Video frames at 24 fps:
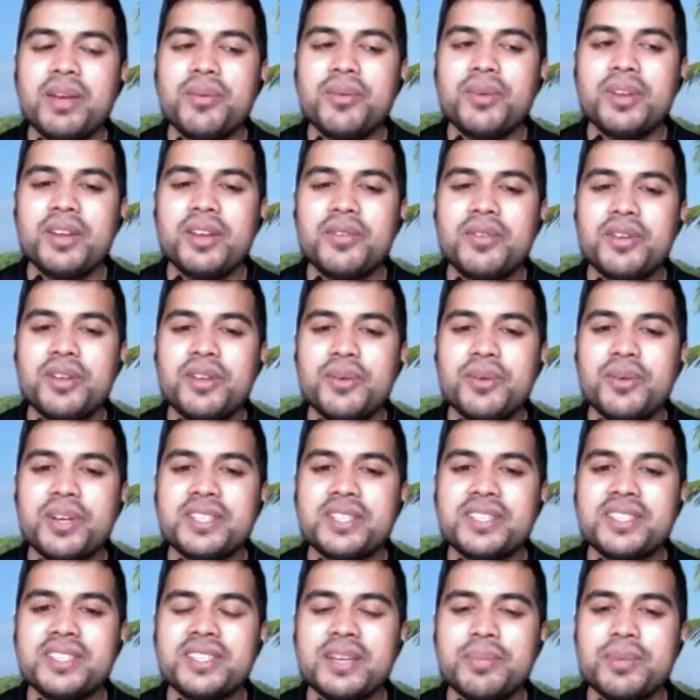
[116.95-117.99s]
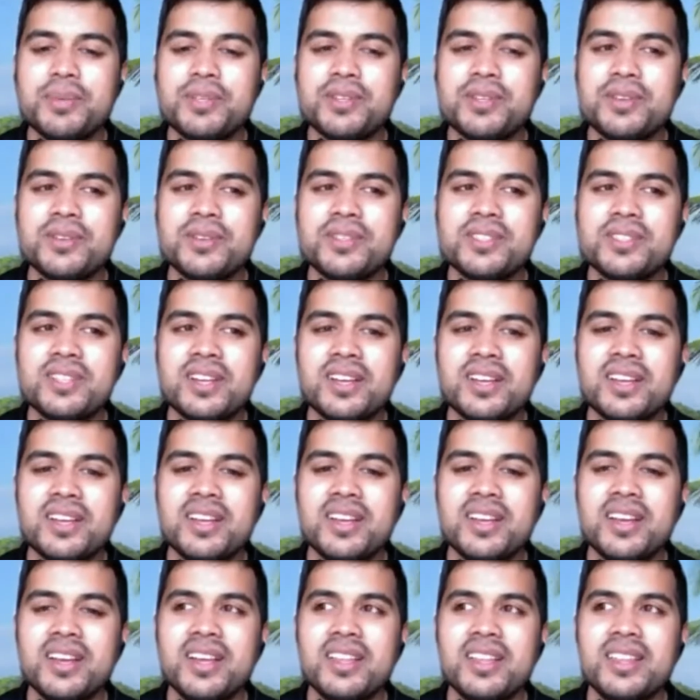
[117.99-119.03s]
Whenever you watch these episodes, like
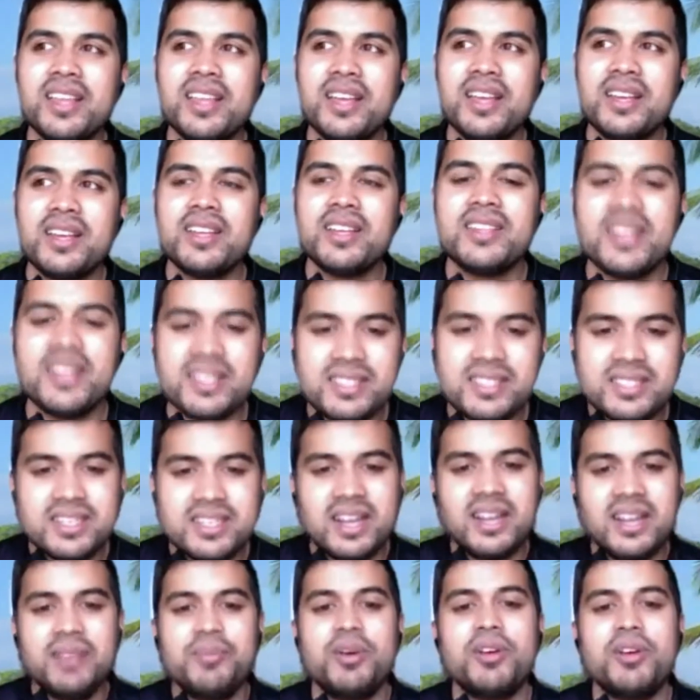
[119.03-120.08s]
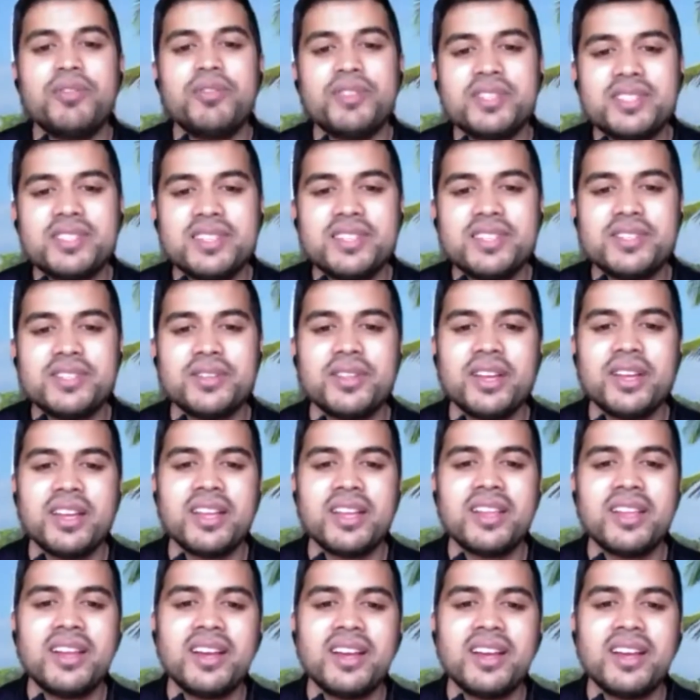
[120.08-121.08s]
they condense time, obviously, so they can like